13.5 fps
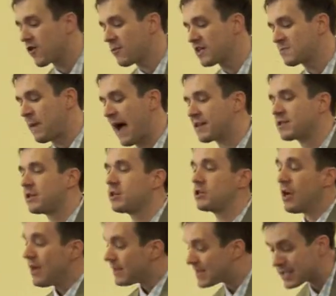from this
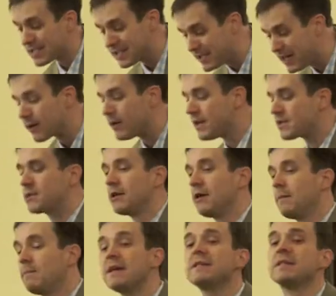passage, this is
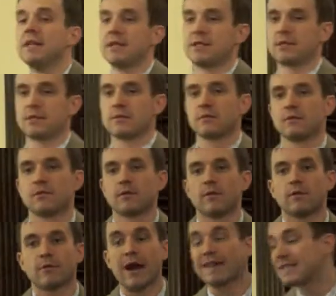serious business.
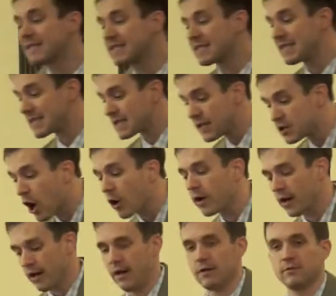Right? This is
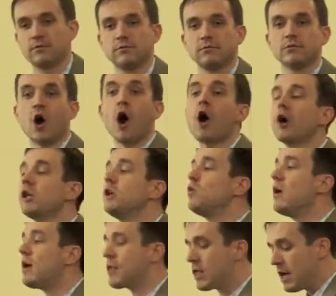eternity. Are you
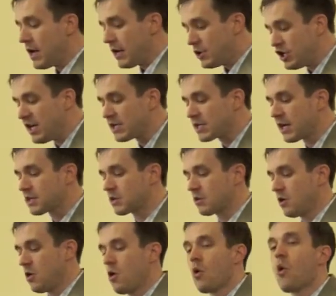with
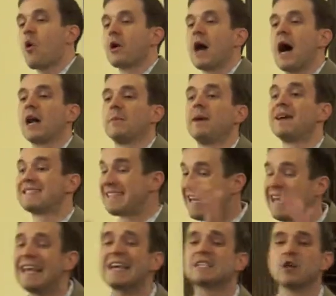Jesus or not? Because
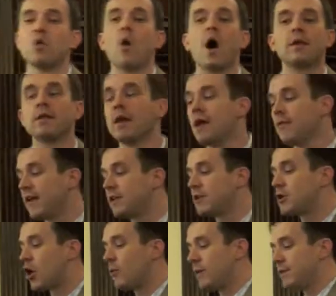he is the one that
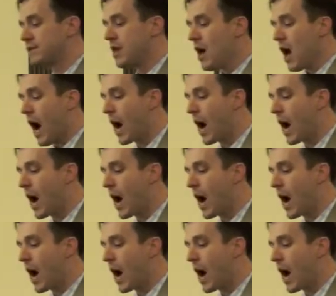determines